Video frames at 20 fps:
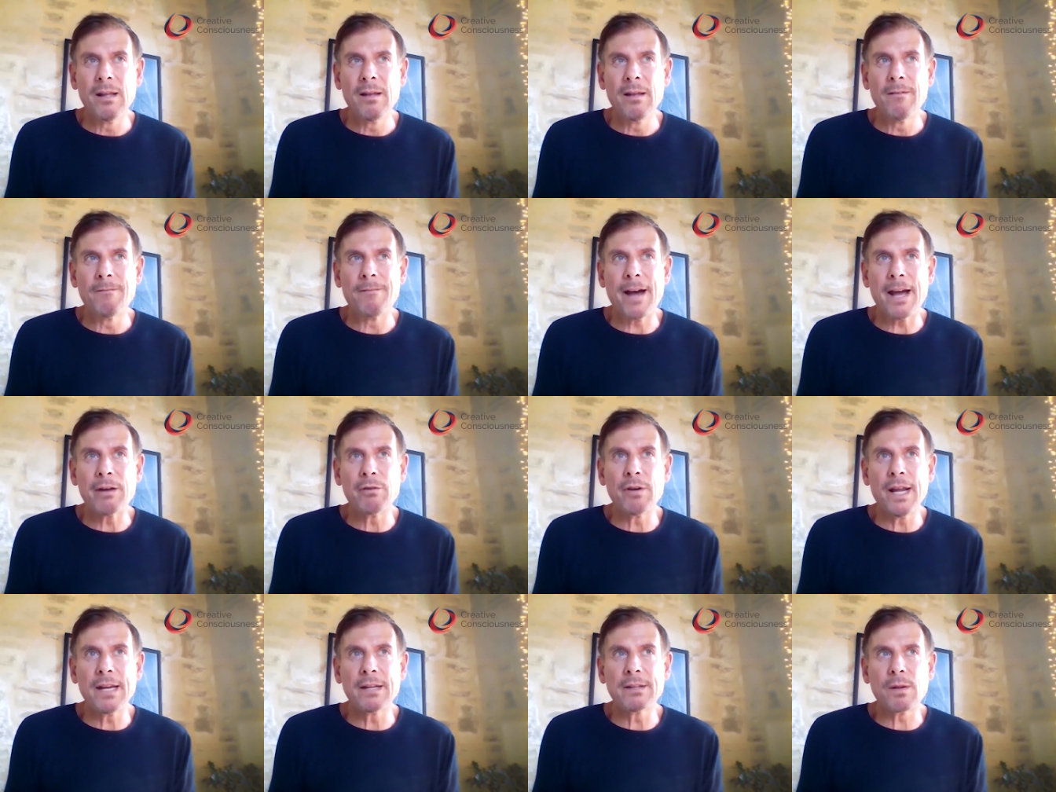
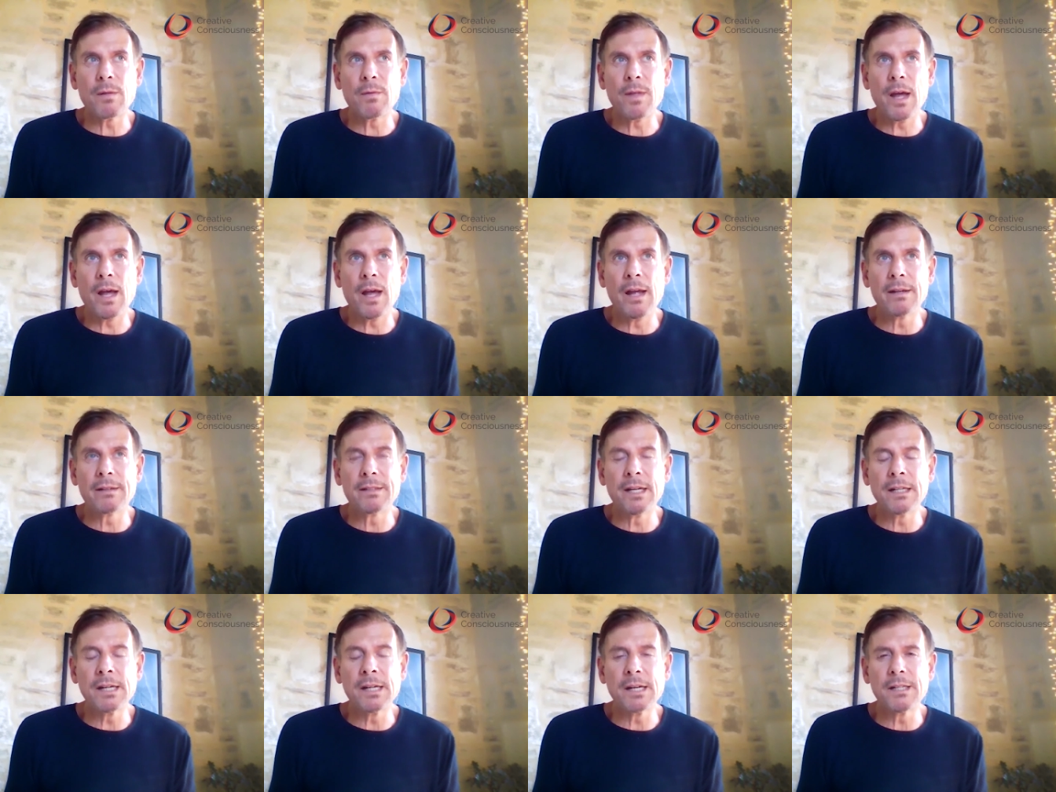violate the
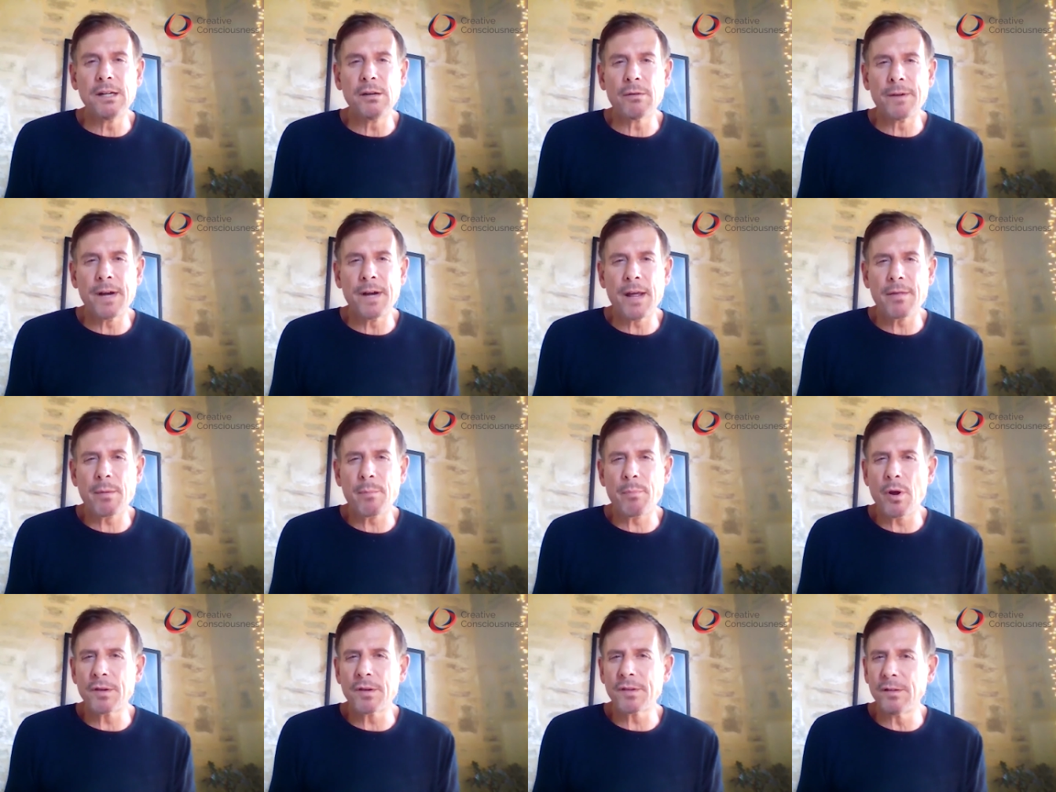dignity of another
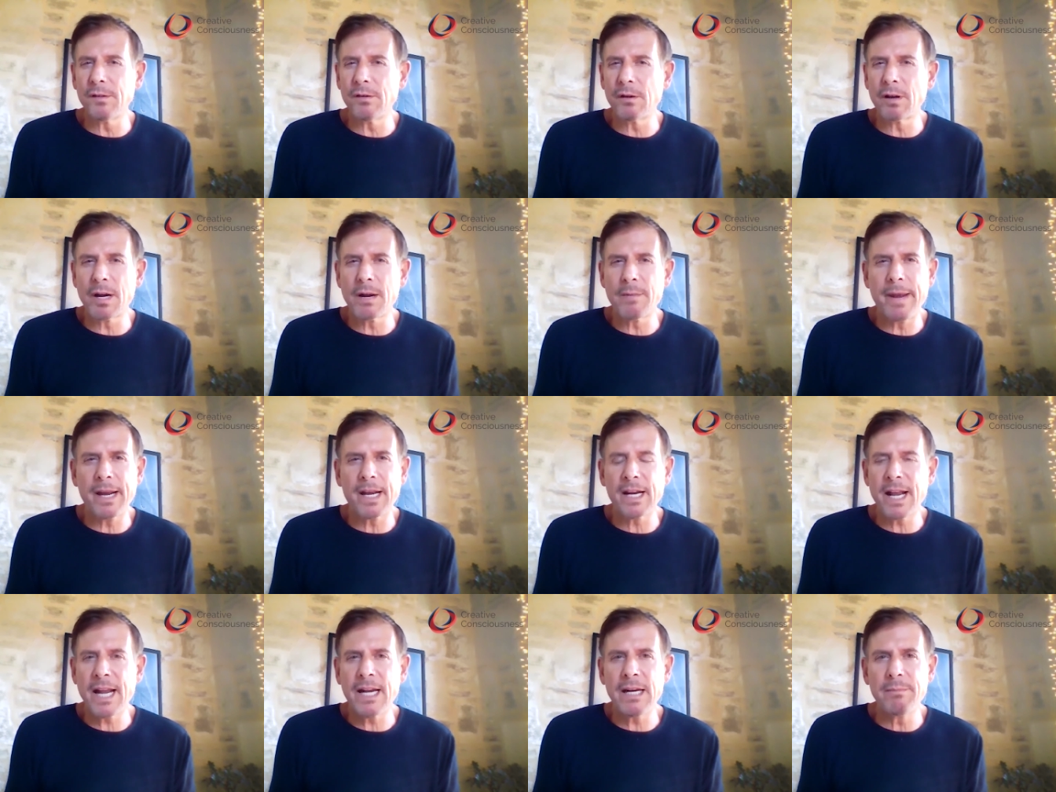person, you're going to make
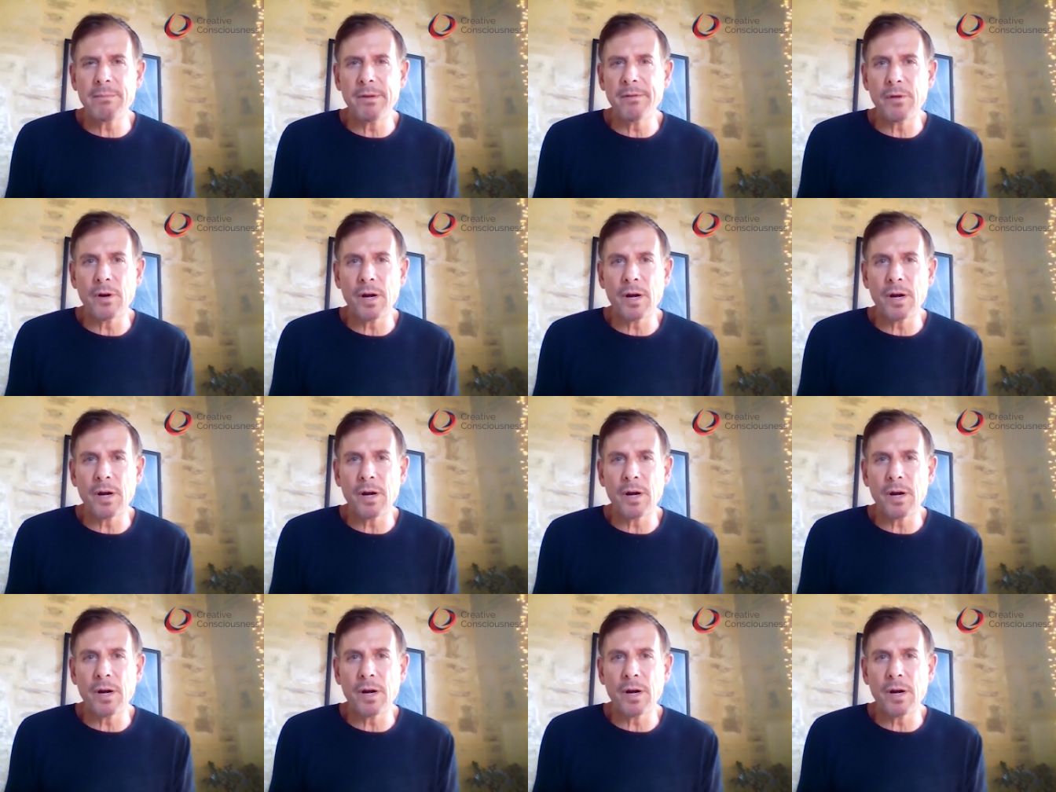an enemy for